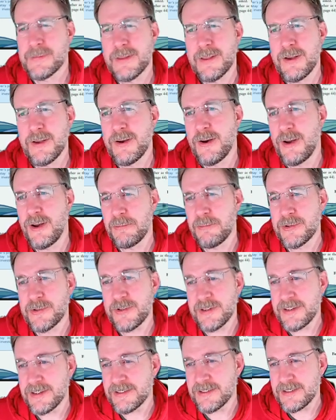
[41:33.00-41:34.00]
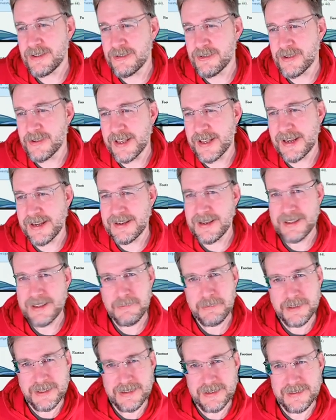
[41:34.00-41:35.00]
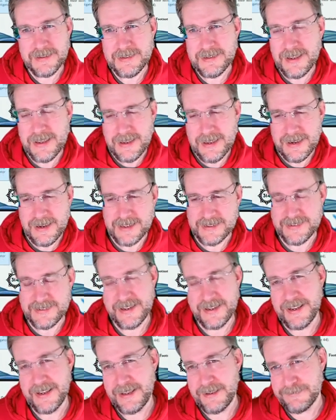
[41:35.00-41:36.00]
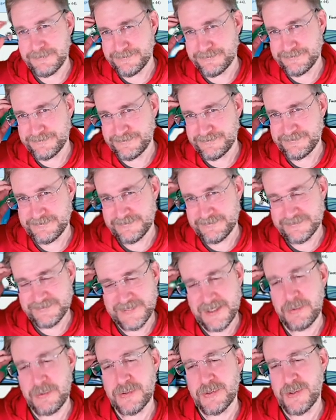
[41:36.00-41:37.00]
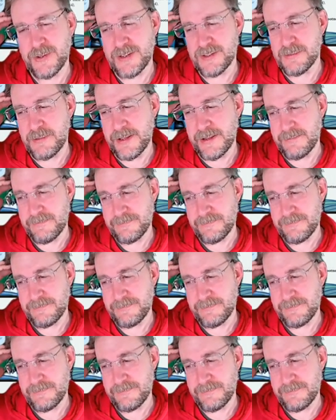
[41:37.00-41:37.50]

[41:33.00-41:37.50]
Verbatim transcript: Or oh, Mutant Year Zero again, like we did uh, last Sunday. That was good as well.